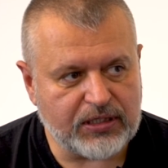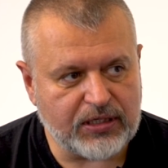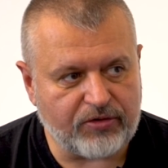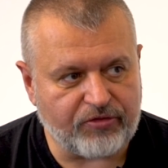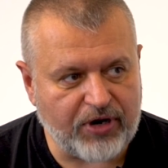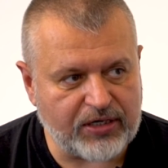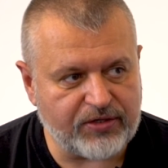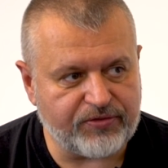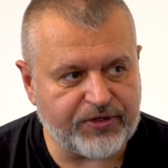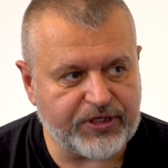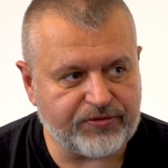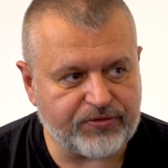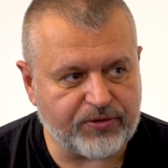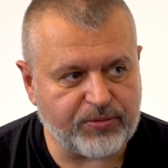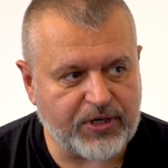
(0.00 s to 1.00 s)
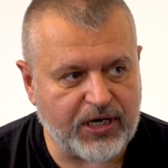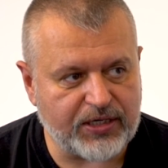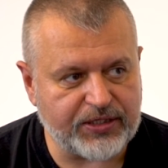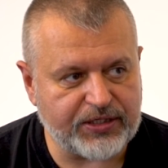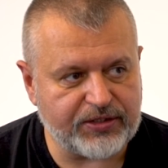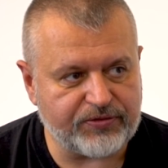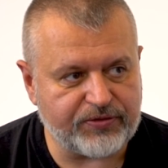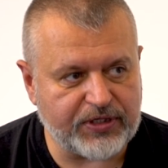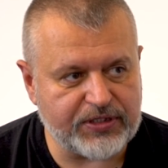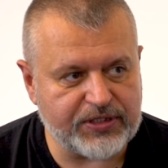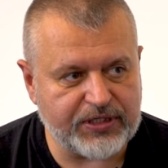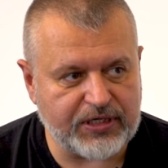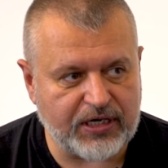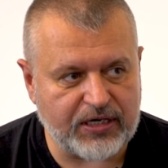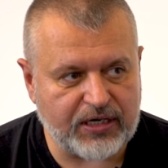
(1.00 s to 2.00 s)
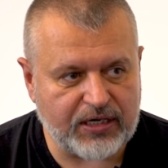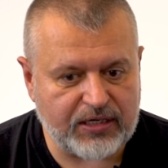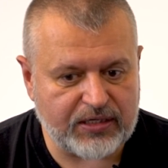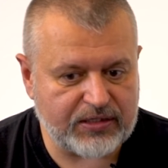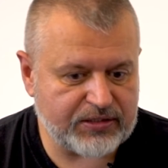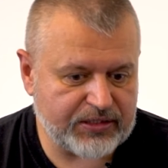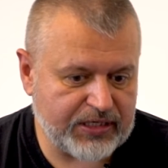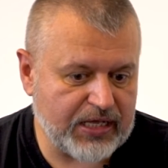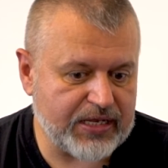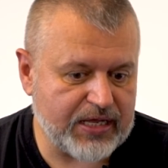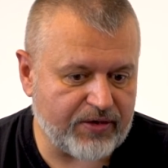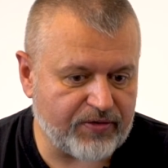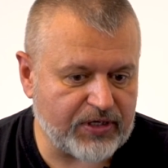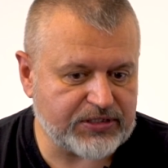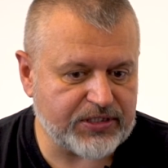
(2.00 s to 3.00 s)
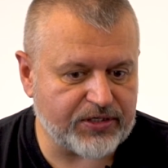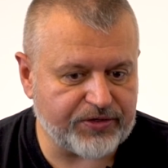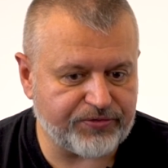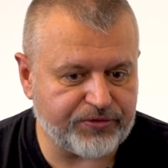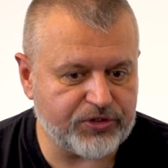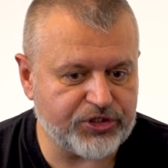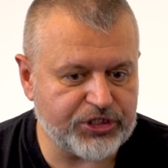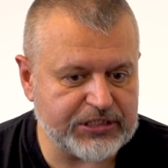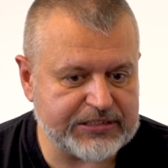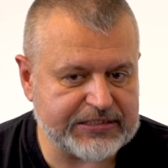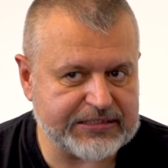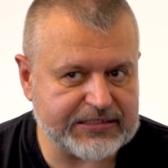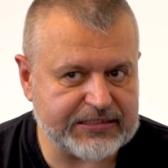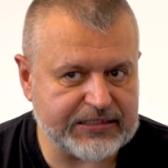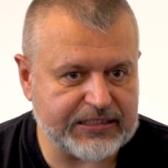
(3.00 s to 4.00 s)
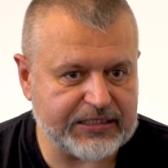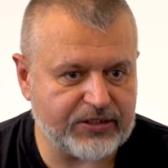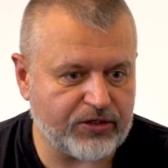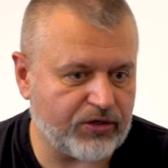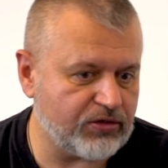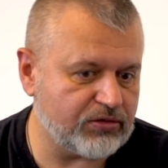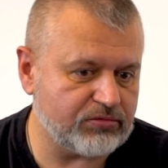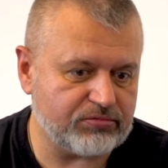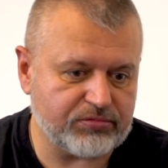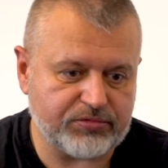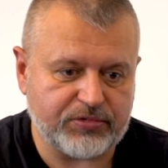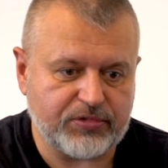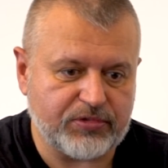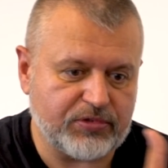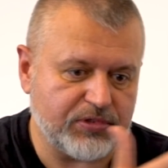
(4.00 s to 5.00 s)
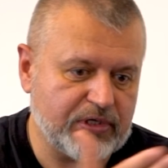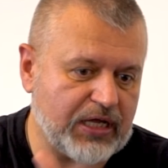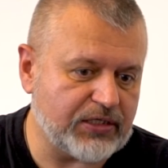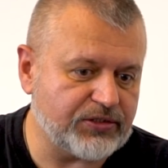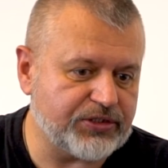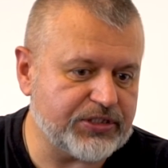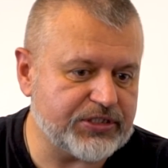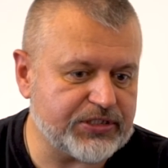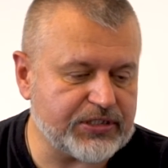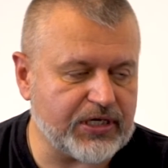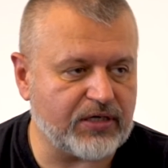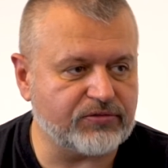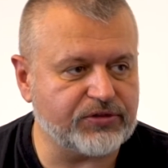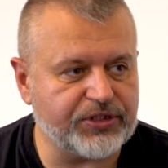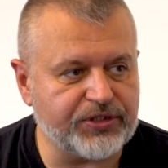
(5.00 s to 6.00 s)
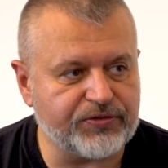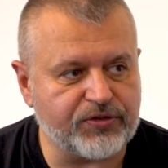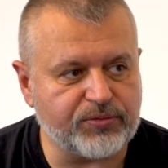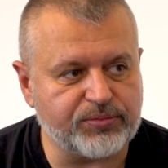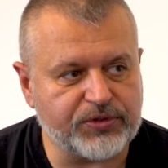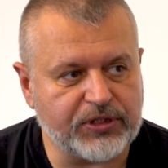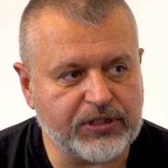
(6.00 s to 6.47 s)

run away from Kharkiv, and they are now as refugees in all countries around Europe.